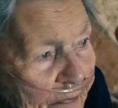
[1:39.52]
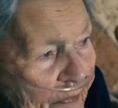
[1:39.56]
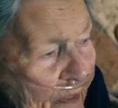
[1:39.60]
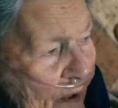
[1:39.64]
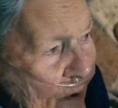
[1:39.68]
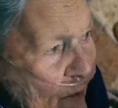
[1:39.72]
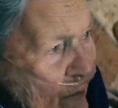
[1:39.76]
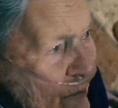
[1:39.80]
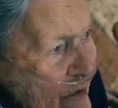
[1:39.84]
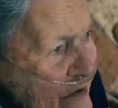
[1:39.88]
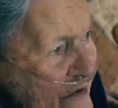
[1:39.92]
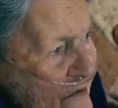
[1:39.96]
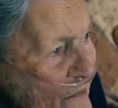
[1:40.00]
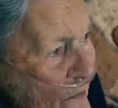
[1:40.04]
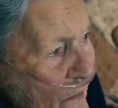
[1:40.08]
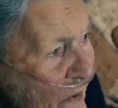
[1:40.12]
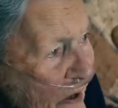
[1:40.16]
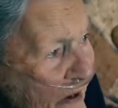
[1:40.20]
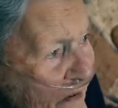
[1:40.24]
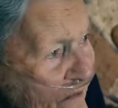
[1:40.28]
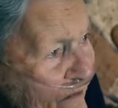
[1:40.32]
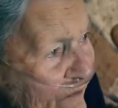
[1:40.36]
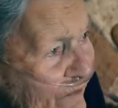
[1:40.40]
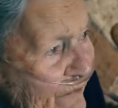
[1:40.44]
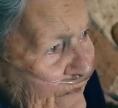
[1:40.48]
There was
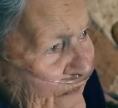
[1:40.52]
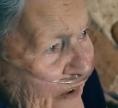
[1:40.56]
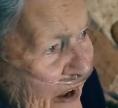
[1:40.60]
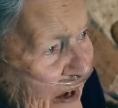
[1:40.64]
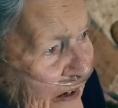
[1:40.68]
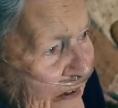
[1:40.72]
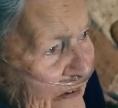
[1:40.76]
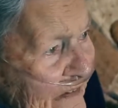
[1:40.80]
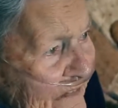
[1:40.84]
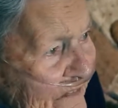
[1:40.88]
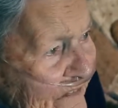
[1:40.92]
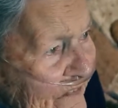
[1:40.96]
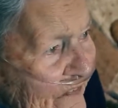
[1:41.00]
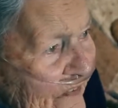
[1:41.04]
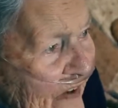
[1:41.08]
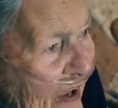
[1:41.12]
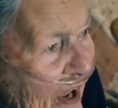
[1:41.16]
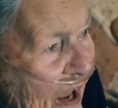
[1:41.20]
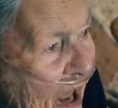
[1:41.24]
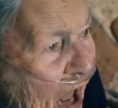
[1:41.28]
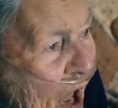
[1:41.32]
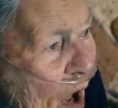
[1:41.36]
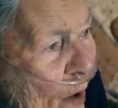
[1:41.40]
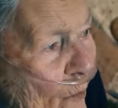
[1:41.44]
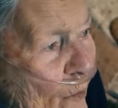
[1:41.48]
my face
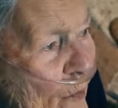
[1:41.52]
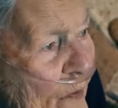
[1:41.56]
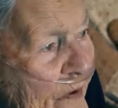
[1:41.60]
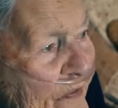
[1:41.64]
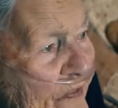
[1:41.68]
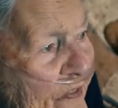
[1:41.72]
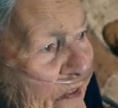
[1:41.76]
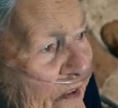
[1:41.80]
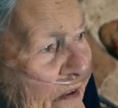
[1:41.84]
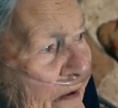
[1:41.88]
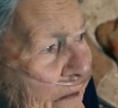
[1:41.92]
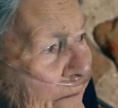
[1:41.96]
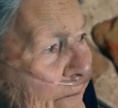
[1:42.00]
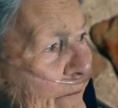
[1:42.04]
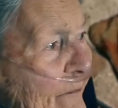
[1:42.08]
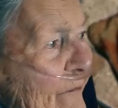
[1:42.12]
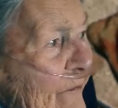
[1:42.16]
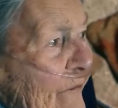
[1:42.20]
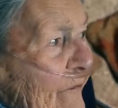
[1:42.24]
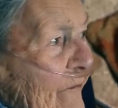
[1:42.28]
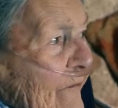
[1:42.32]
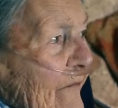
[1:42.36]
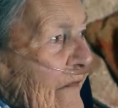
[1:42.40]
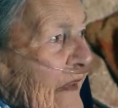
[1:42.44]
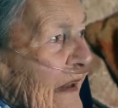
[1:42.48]
with a,
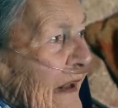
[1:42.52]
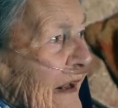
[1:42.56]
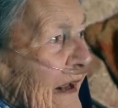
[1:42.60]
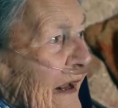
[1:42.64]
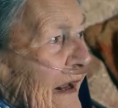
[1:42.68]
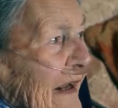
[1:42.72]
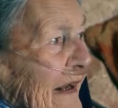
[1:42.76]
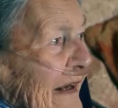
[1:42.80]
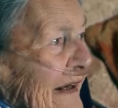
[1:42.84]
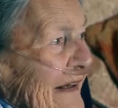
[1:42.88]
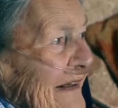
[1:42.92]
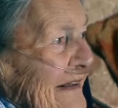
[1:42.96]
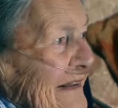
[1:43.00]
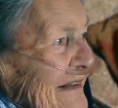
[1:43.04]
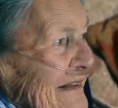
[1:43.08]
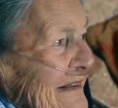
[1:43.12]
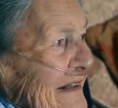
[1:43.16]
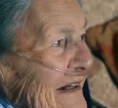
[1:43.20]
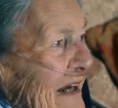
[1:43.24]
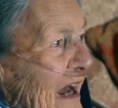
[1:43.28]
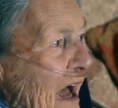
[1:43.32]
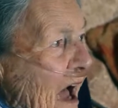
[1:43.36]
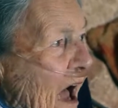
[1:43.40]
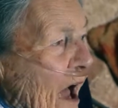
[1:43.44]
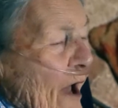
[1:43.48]

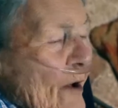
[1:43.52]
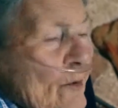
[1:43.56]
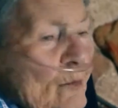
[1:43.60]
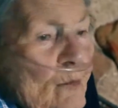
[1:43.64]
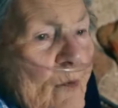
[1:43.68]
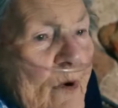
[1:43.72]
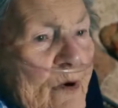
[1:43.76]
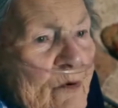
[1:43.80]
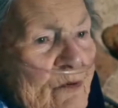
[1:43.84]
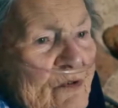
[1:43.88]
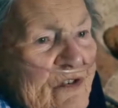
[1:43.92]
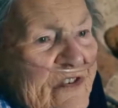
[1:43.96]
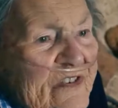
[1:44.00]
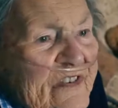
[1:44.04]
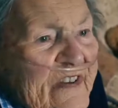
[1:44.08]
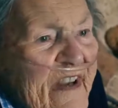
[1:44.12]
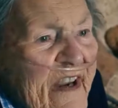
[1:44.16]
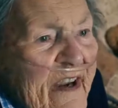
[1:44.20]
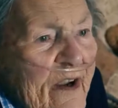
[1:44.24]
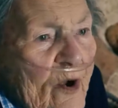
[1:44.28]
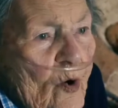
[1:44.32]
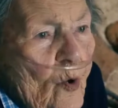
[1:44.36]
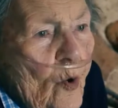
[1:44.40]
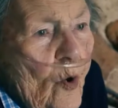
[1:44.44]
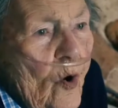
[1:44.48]
I won't
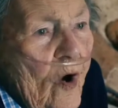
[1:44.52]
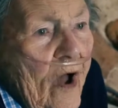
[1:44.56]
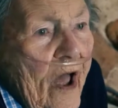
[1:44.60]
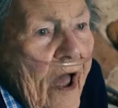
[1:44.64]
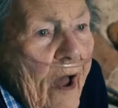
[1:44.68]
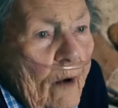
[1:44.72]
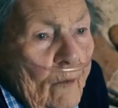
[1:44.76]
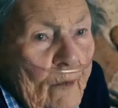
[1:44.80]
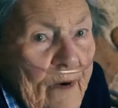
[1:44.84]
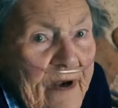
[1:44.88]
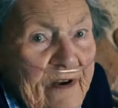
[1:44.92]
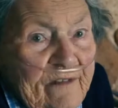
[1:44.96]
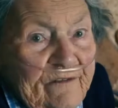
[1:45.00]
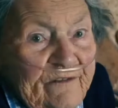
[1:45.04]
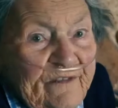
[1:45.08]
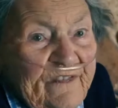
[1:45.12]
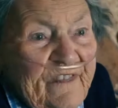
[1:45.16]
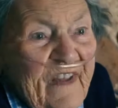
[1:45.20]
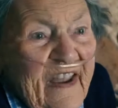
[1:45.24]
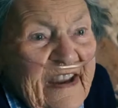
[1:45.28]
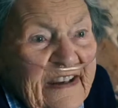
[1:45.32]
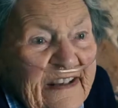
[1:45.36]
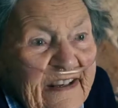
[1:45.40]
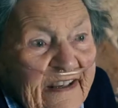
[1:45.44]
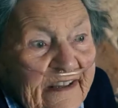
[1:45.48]
say, oh, with a
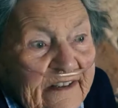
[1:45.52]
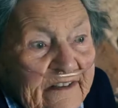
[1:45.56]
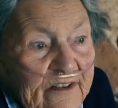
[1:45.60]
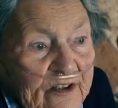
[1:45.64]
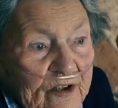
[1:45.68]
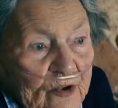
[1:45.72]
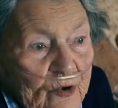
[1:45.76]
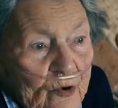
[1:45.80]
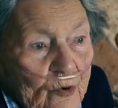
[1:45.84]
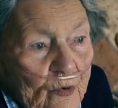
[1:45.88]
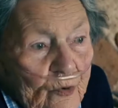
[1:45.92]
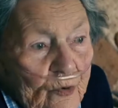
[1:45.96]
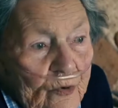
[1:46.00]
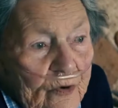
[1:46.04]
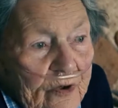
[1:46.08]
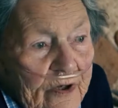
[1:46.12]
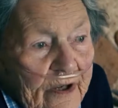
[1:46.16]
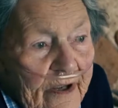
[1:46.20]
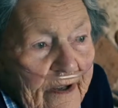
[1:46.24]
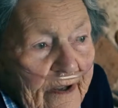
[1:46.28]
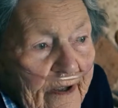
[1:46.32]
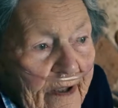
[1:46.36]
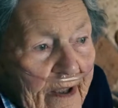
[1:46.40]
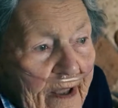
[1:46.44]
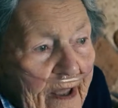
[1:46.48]
vacant look.
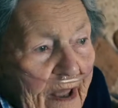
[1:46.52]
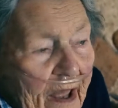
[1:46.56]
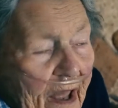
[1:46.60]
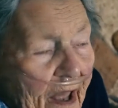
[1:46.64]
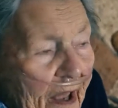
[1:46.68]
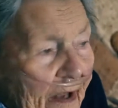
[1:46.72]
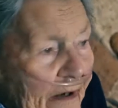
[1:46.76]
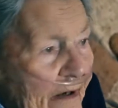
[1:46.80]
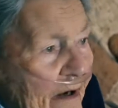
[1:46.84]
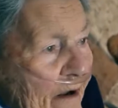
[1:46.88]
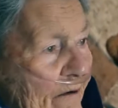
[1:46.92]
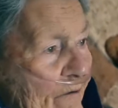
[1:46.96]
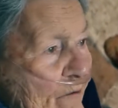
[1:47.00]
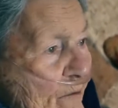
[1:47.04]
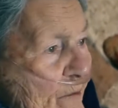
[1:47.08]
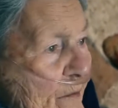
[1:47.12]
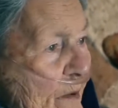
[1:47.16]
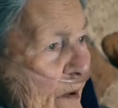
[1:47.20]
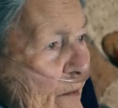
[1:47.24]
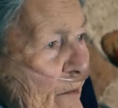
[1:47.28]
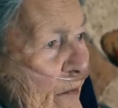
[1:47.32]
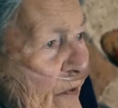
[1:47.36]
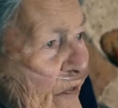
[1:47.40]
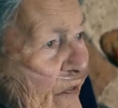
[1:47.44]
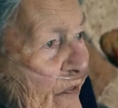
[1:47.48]
And I
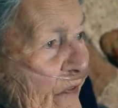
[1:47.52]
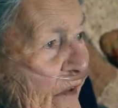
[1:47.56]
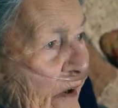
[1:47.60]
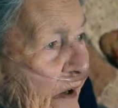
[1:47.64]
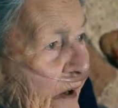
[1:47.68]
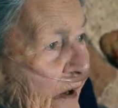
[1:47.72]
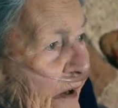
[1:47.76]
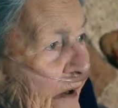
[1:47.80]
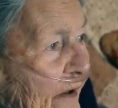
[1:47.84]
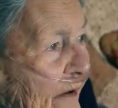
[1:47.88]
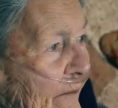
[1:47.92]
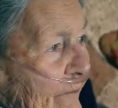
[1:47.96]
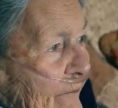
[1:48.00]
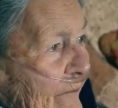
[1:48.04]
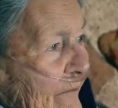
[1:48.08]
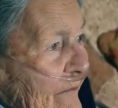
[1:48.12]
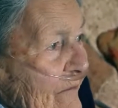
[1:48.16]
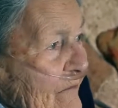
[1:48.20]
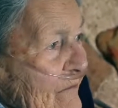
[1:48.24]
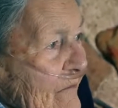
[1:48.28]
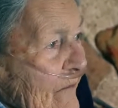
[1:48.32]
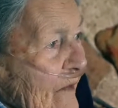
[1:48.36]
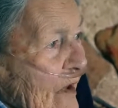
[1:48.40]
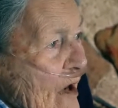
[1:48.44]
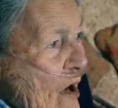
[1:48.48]
remember thinking,
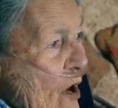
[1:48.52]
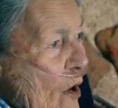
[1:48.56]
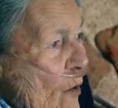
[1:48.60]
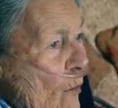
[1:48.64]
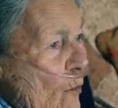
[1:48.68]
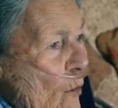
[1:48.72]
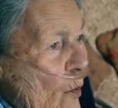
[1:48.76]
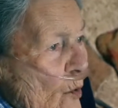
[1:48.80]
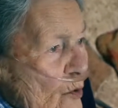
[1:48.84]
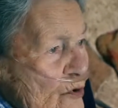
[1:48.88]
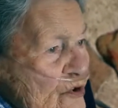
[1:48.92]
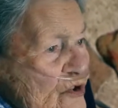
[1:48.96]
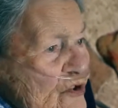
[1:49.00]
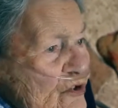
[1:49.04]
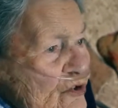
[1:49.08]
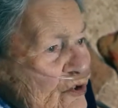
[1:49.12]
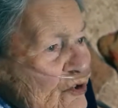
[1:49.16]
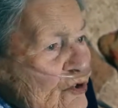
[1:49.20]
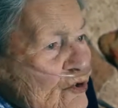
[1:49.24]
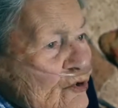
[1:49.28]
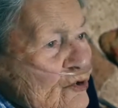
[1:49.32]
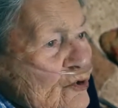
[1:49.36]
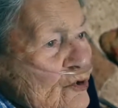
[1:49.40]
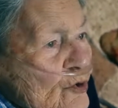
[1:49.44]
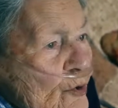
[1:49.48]
what a
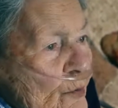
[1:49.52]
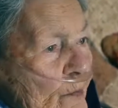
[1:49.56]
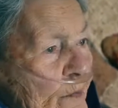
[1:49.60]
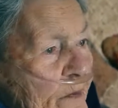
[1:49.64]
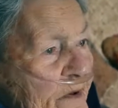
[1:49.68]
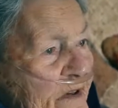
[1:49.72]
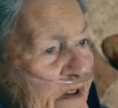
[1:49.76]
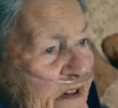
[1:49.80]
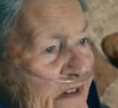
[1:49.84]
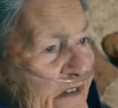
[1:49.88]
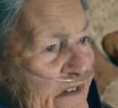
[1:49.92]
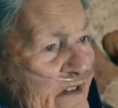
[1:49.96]
stupid